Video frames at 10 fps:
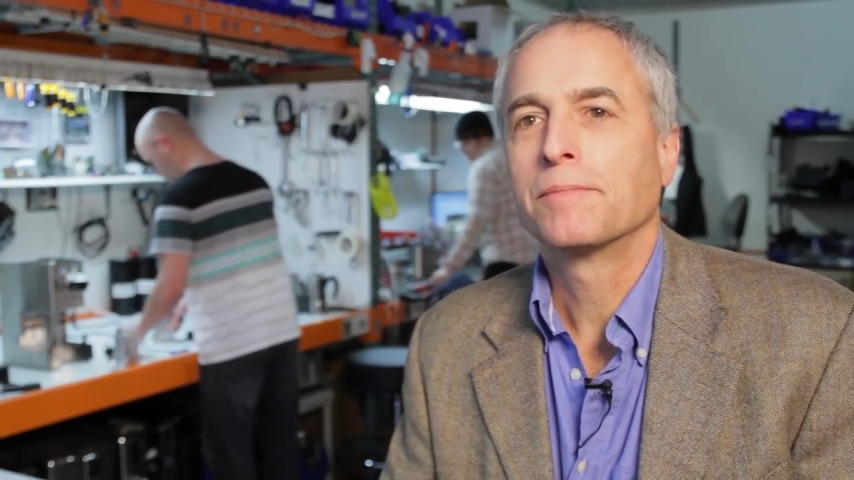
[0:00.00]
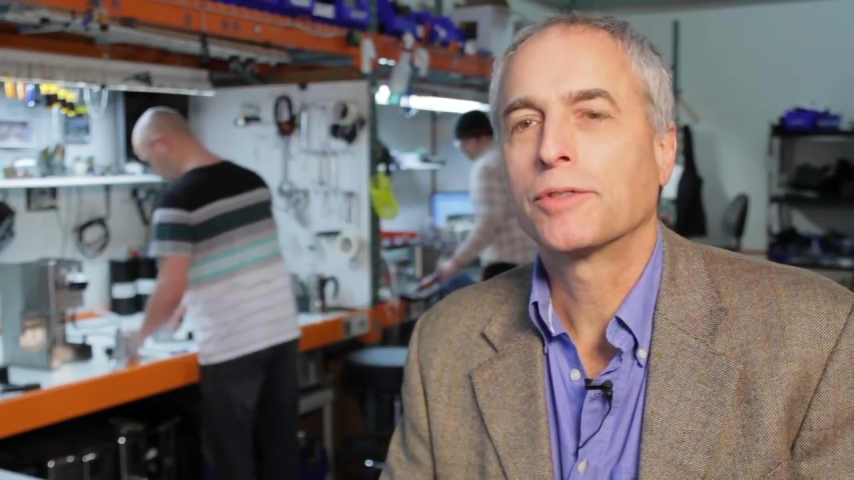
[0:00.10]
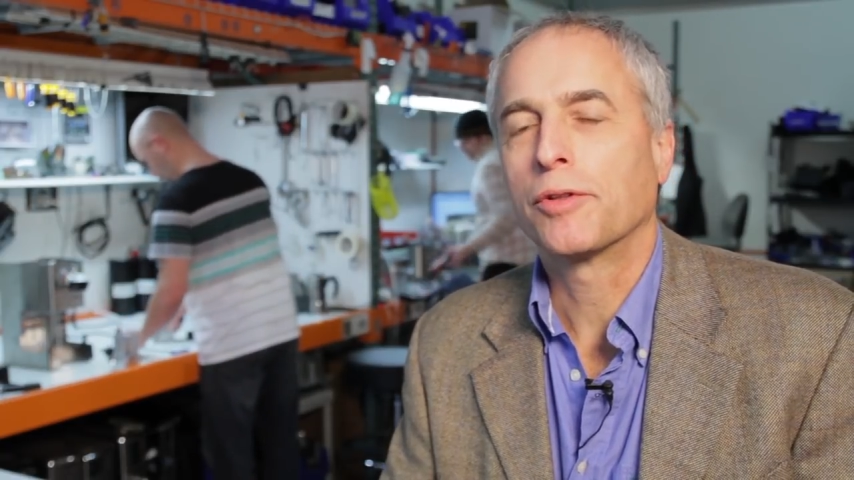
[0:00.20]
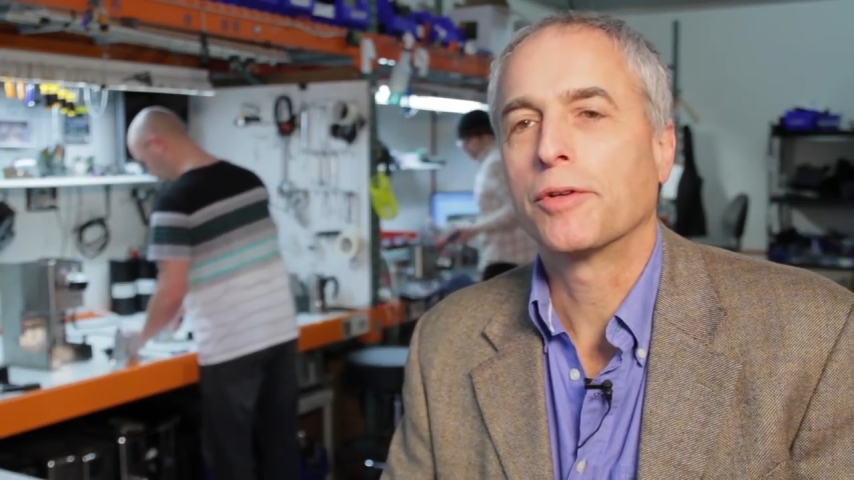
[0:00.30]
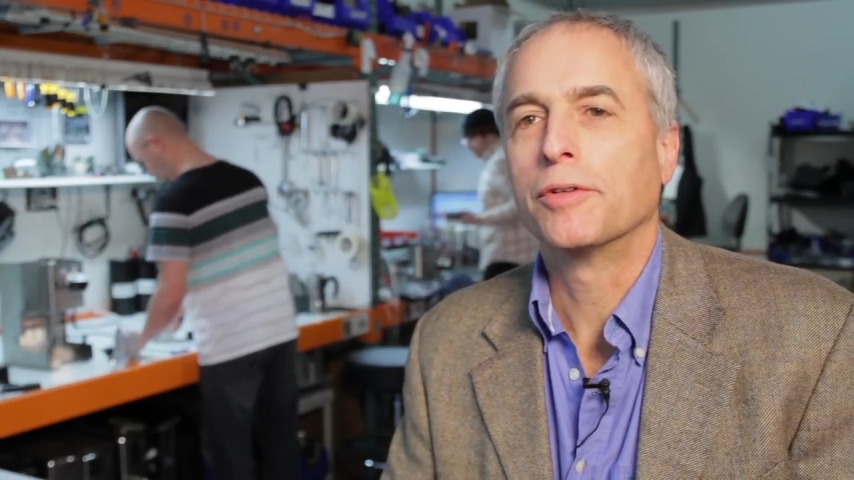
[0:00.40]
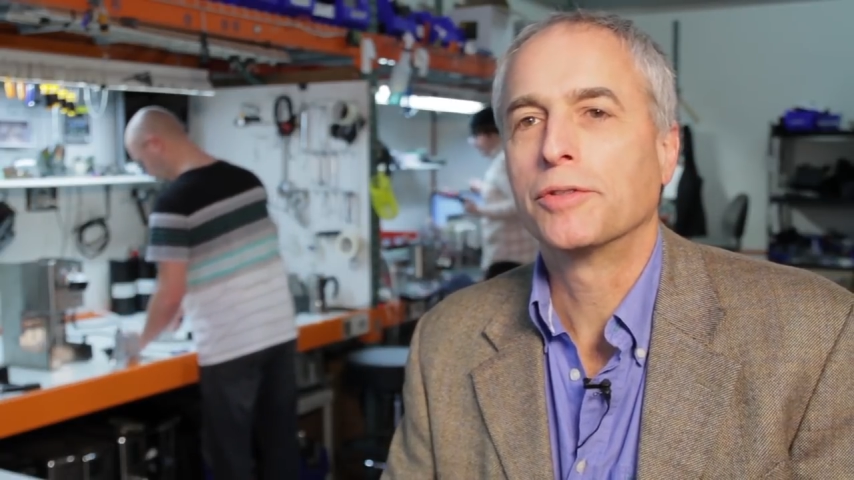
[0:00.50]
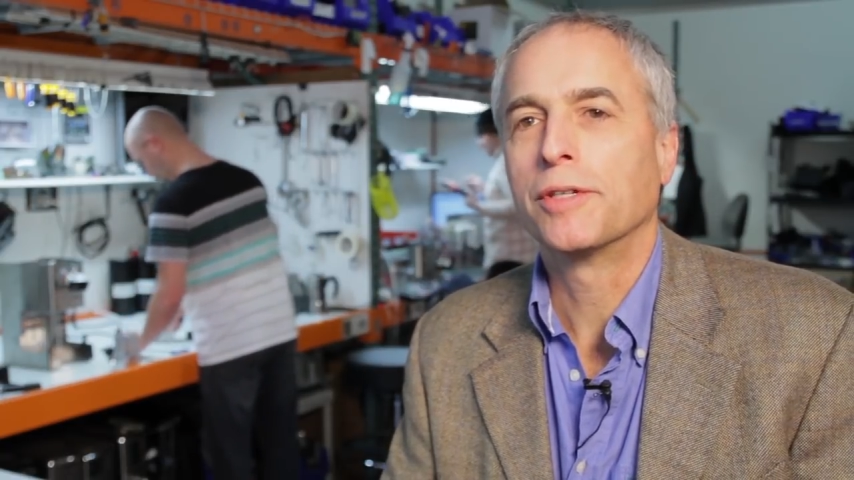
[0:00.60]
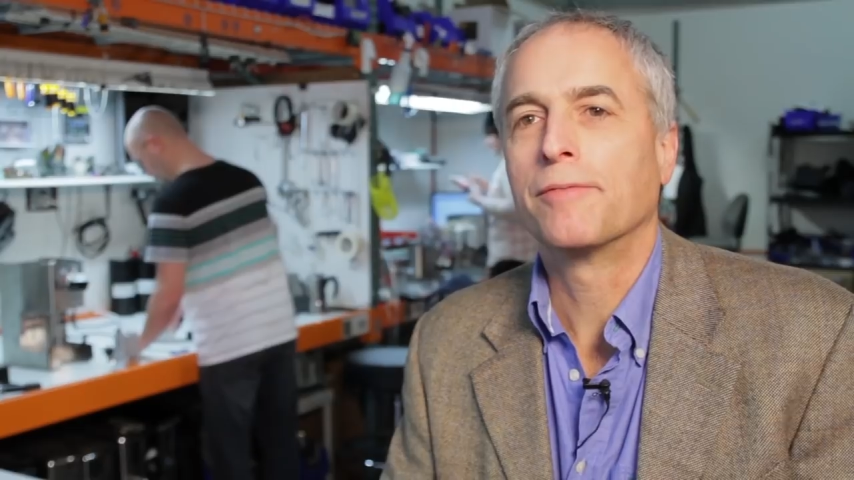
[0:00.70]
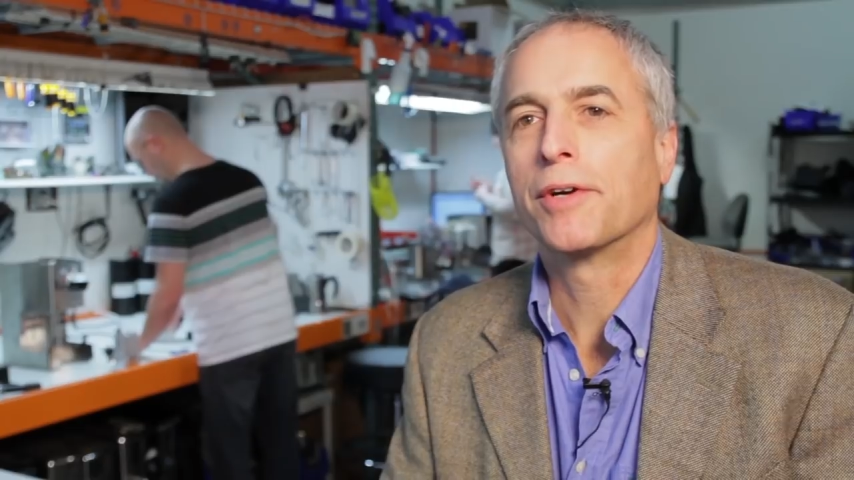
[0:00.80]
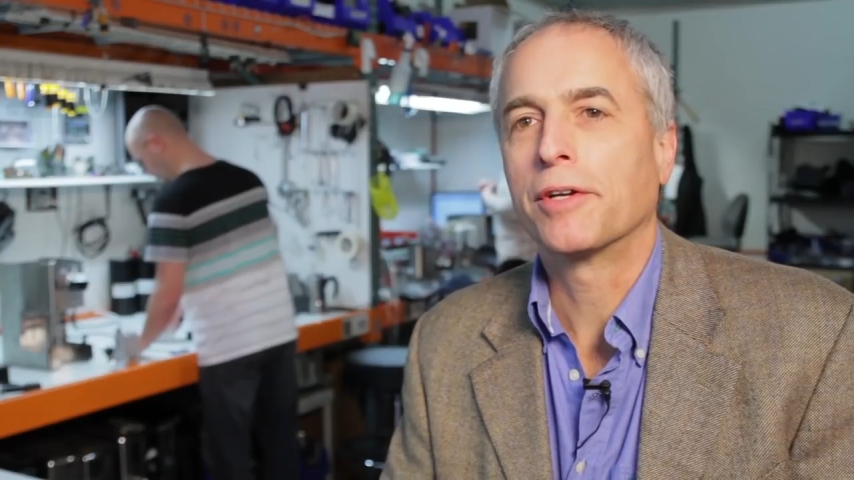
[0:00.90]
so they're usually
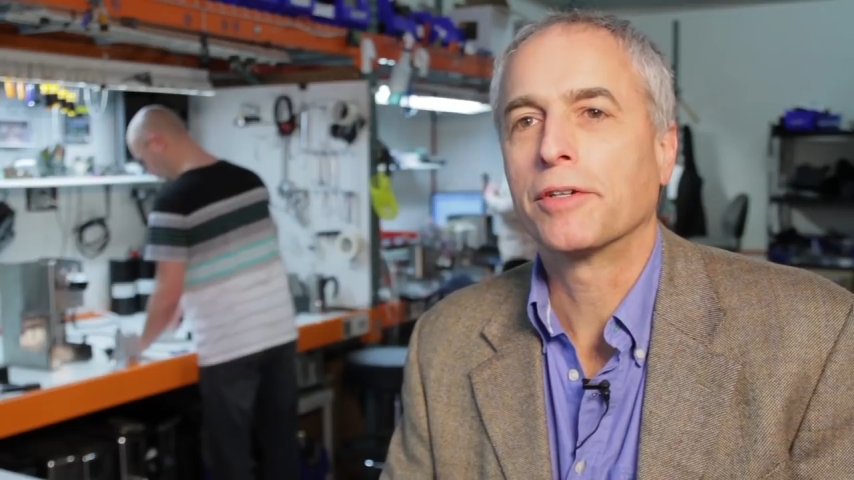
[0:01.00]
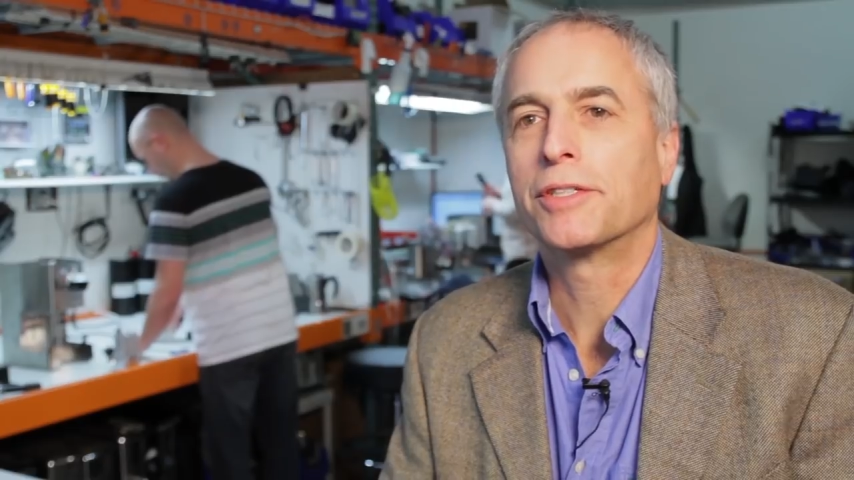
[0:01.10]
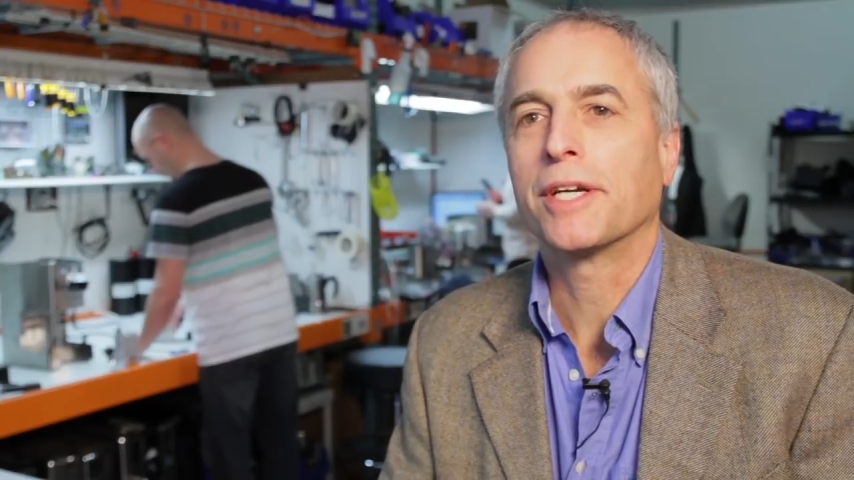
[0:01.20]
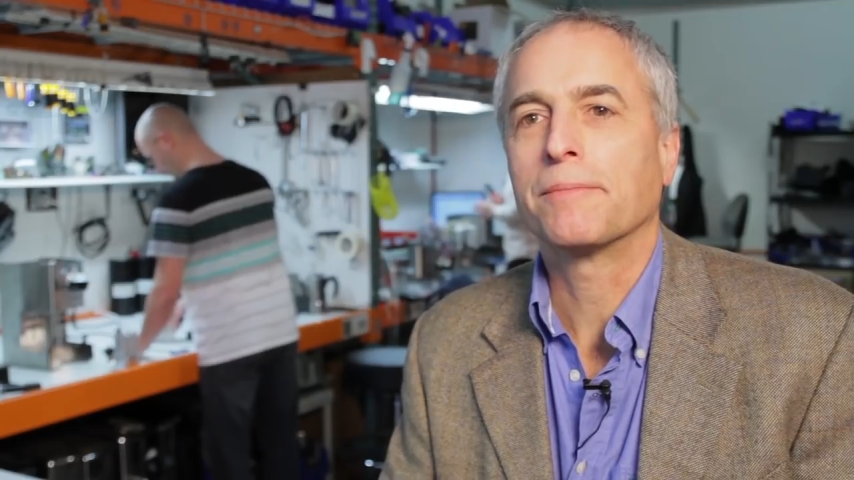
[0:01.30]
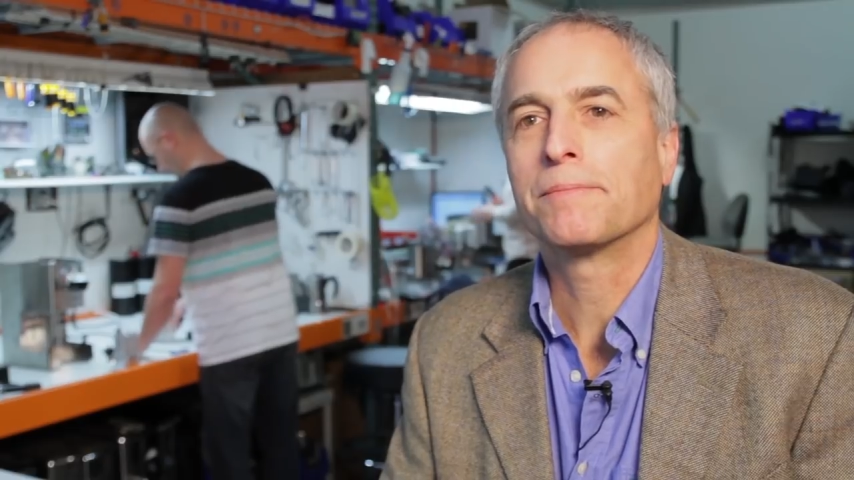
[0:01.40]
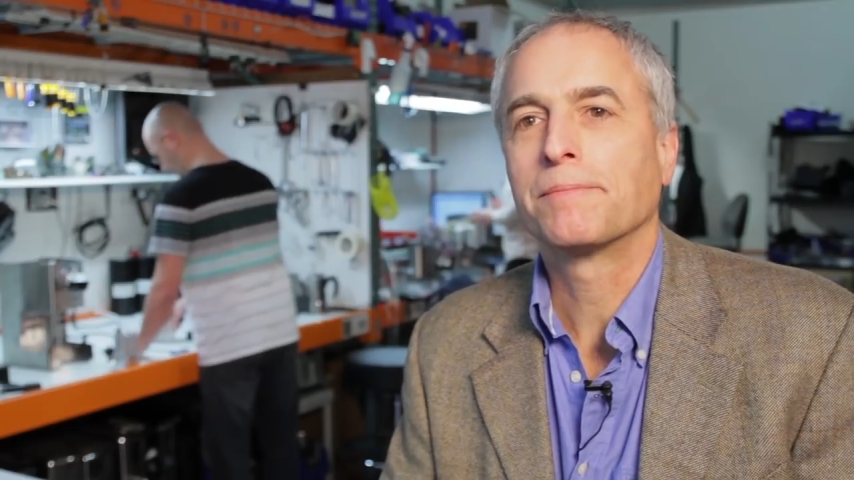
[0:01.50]
in very good shape.